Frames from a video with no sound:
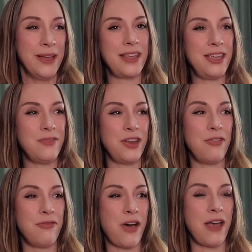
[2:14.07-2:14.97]
And even
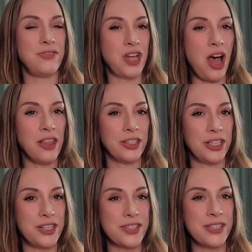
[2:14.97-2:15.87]
at
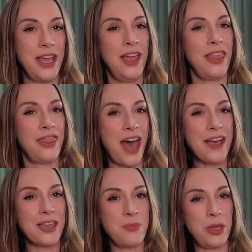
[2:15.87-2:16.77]
$5,
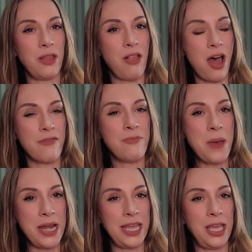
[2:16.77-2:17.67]
that can be a lot of
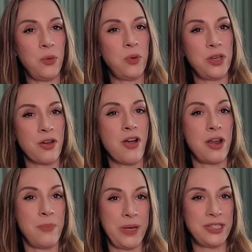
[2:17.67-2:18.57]
money when you're
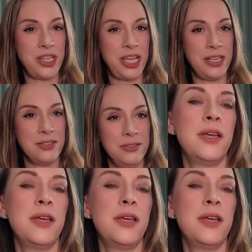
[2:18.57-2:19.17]
on a budget.